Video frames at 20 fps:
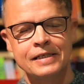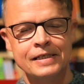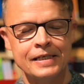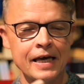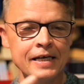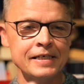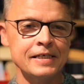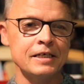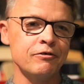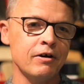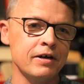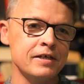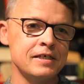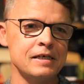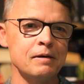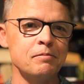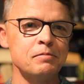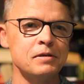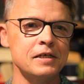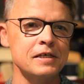Daisy Grace
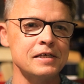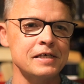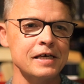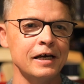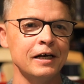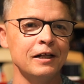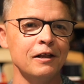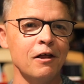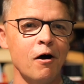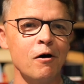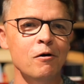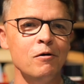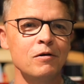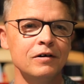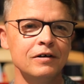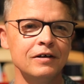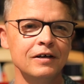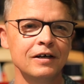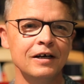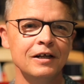Simpson, say hello.
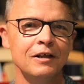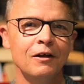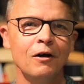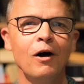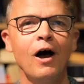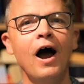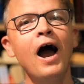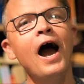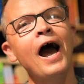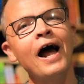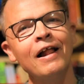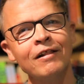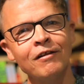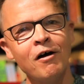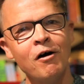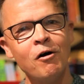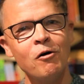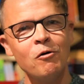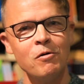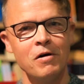Hello.
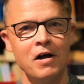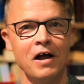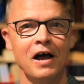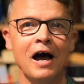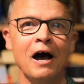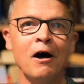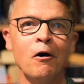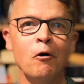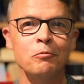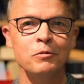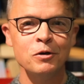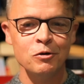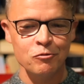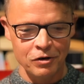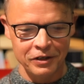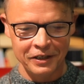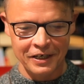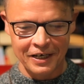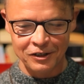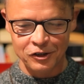Hello. I hope you
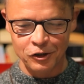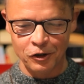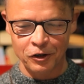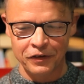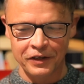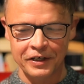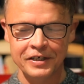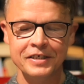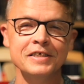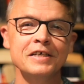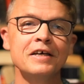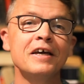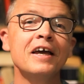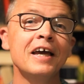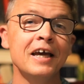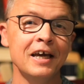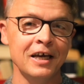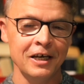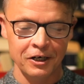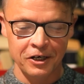really enjoy this.
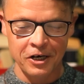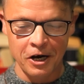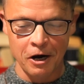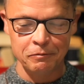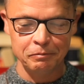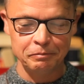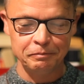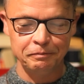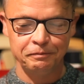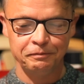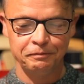Here you go.